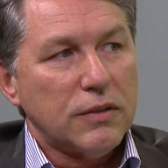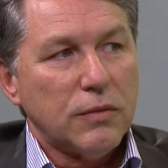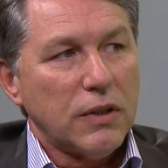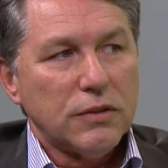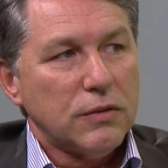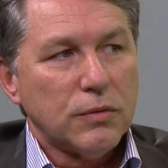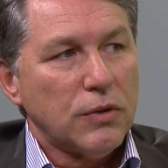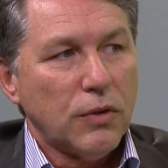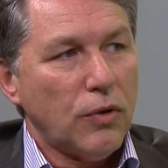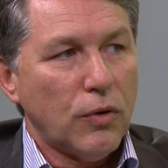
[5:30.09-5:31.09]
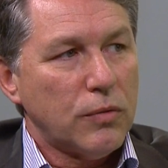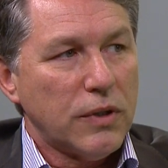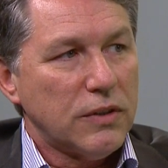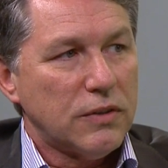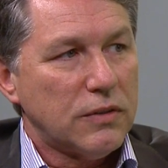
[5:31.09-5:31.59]
questions were not
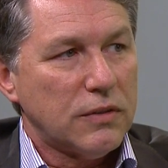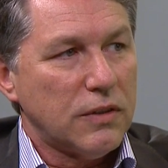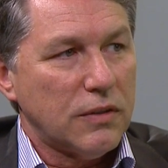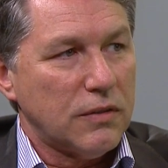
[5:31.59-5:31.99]
always